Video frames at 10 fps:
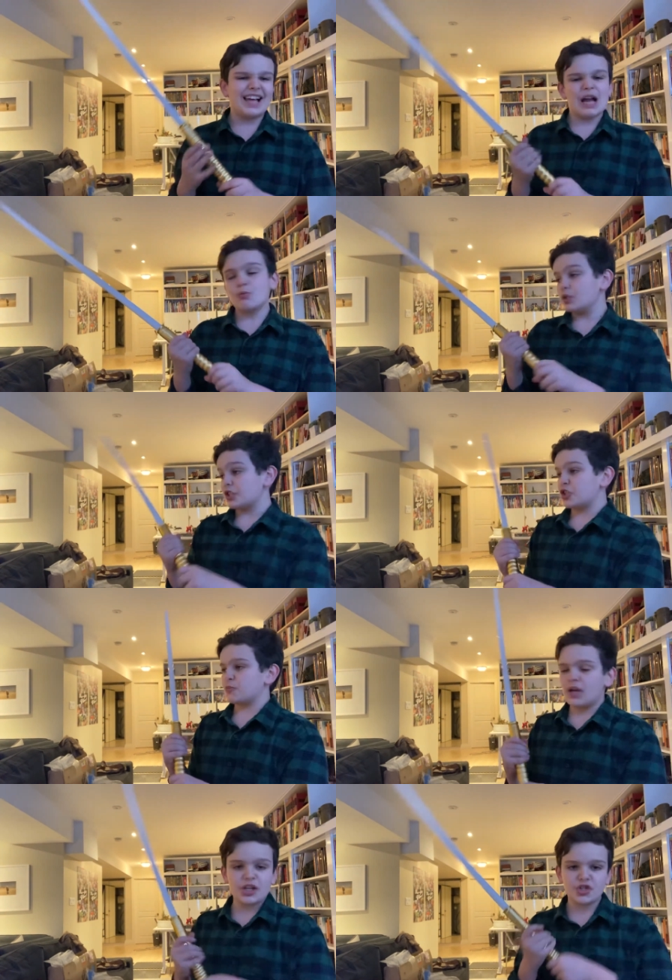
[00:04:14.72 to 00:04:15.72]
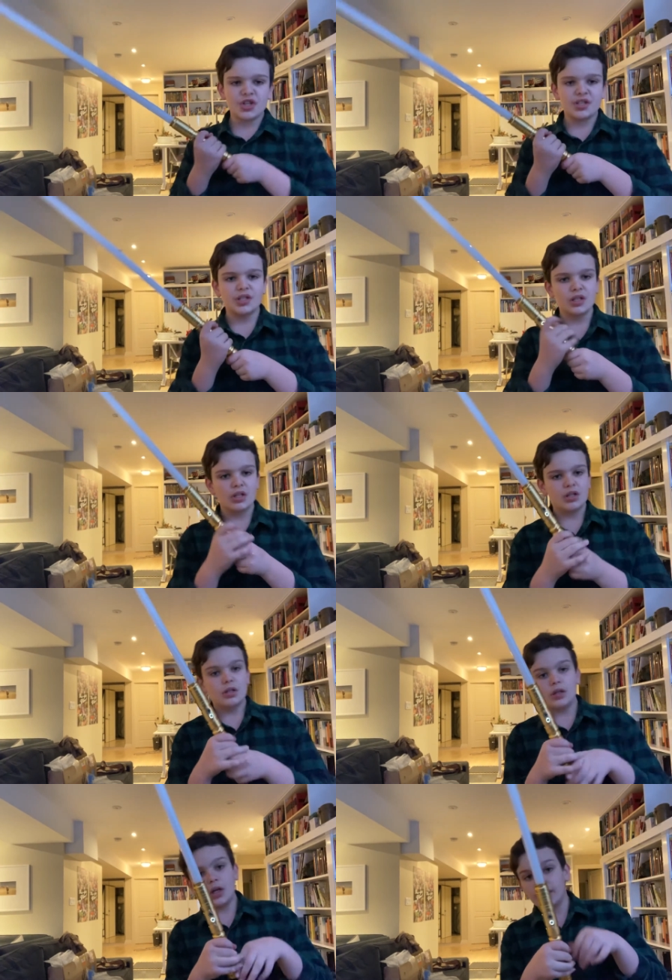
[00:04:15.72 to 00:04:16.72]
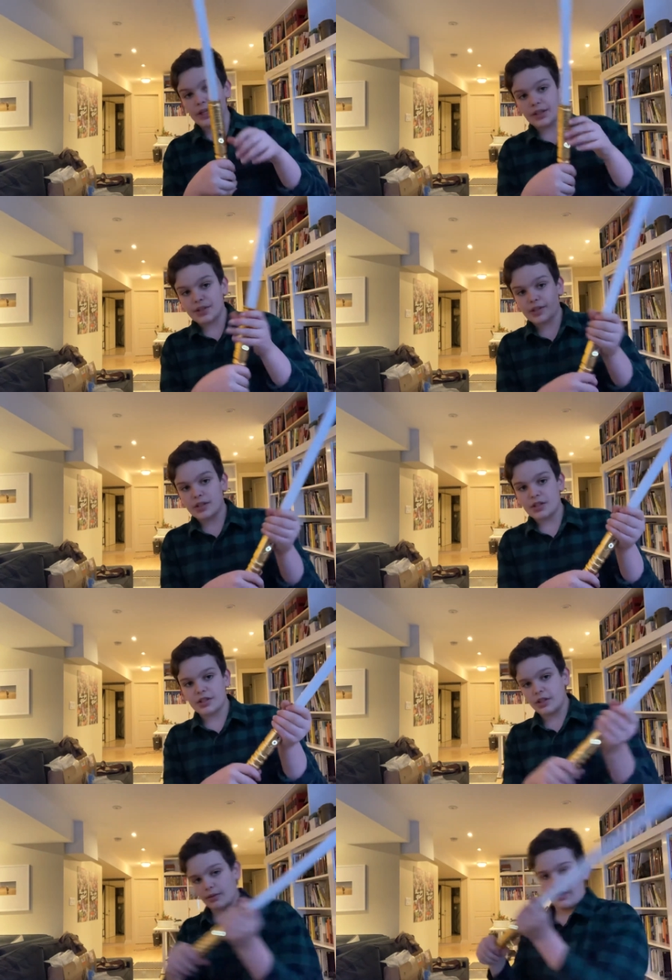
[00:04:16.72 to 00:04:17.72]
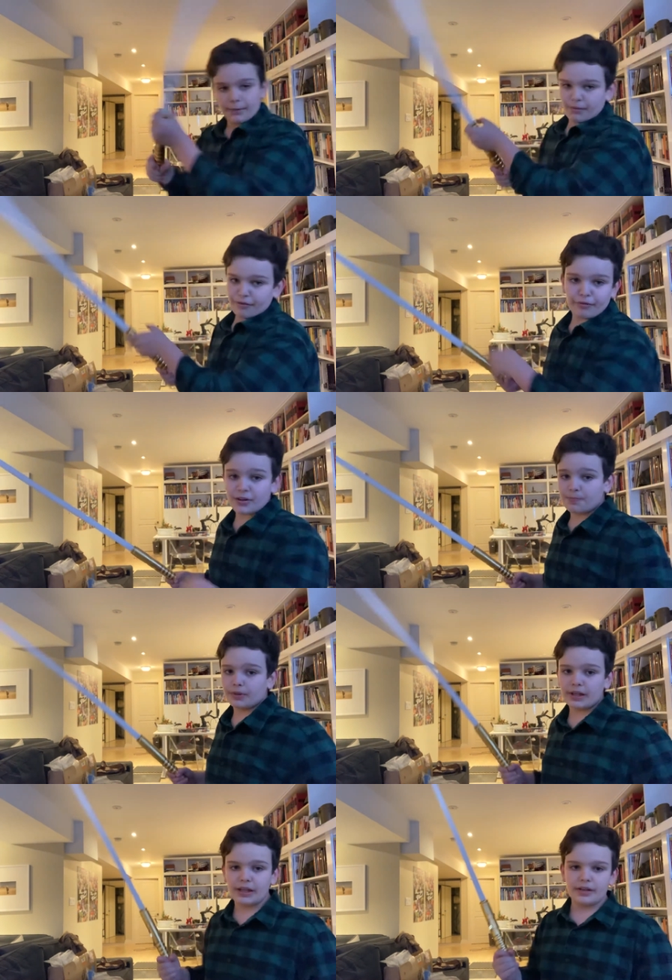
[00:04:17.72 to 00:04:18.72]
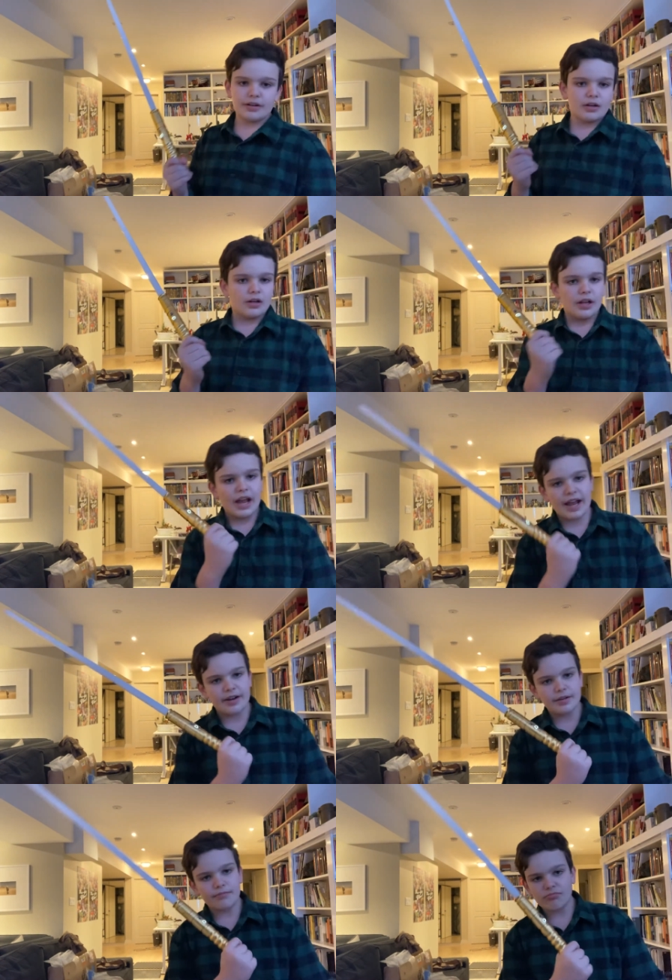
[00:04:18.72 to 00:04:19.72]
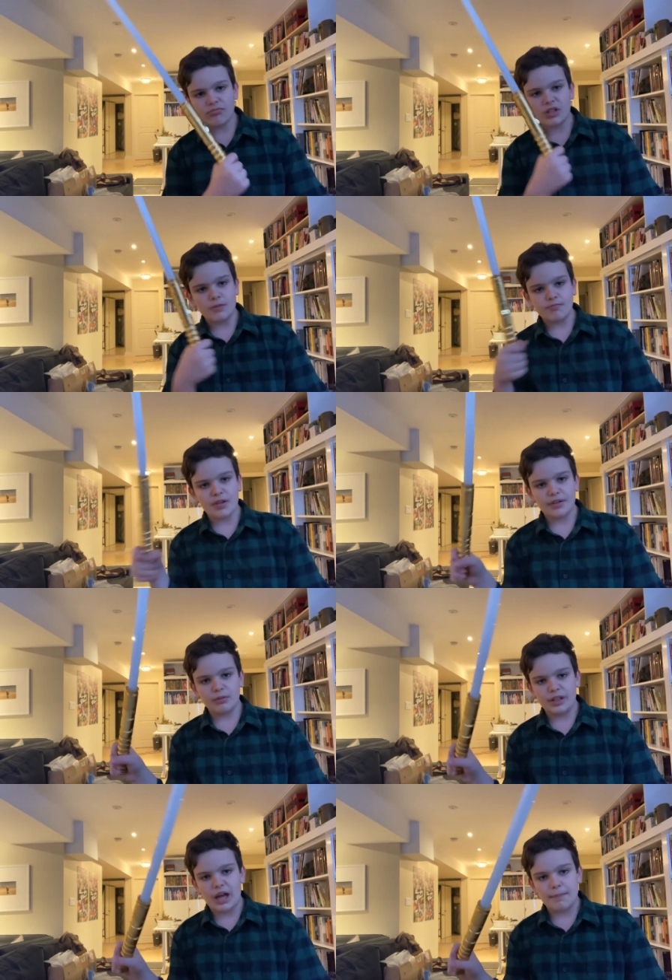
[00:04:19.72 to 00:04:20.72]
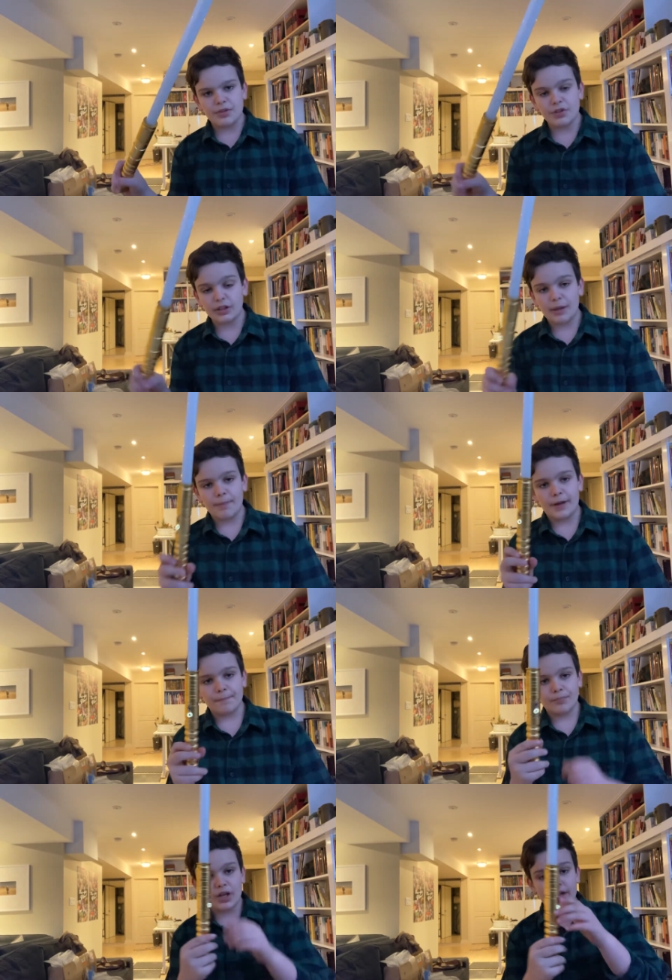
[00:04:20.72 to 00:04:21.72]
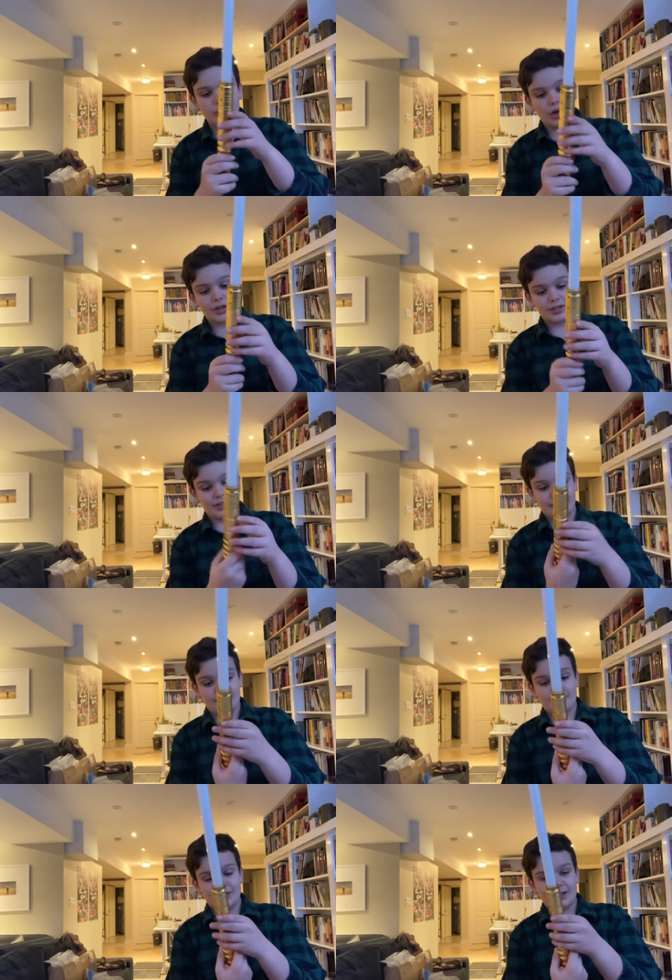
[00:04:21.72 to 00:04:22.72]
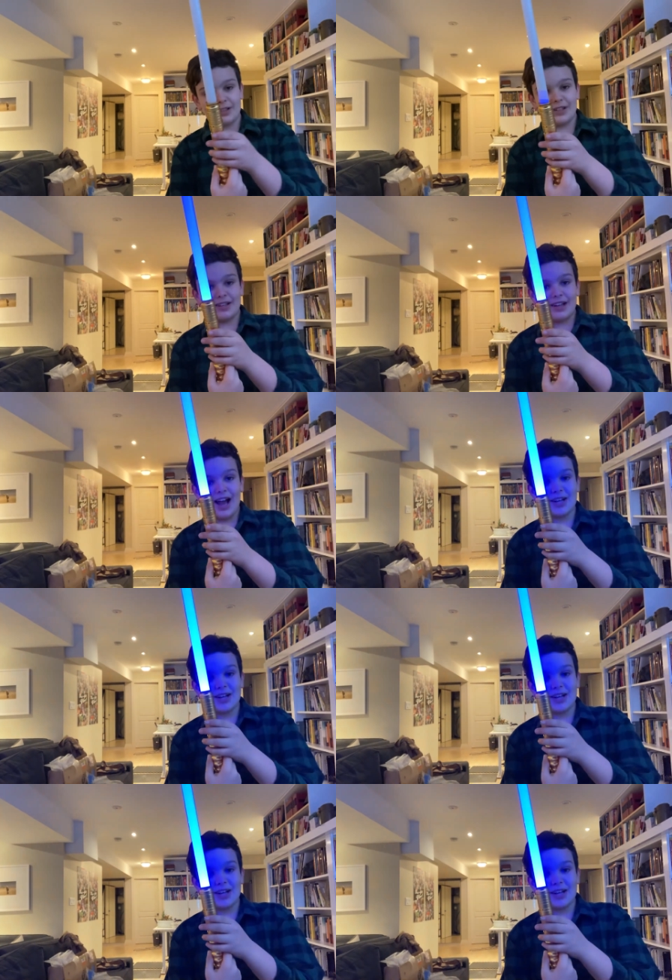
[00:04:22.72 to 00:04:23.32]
will smash this against, my friend's blade, and, nothing really happens. It's not that bad. And honestly, I